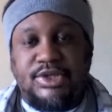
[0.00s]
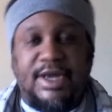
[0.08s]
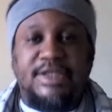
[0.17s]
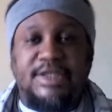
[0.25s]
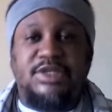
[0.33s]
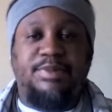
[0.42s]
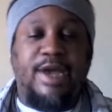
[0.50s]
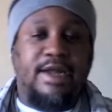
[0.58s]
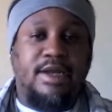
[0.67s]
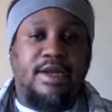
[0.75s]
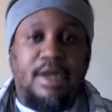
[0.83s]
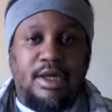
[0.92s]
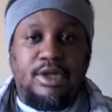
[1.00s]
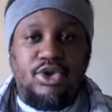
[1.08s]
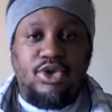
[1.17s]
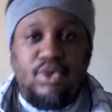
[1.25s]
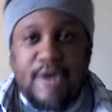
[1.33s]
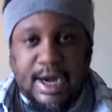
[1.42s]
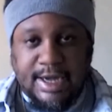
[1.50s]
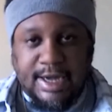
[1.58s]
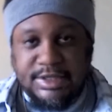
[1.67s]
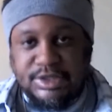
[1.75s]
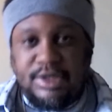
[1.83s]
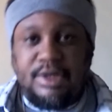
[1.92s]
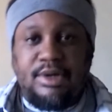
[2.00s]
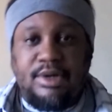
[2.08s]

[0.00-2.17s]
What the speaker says: So I expect you guys,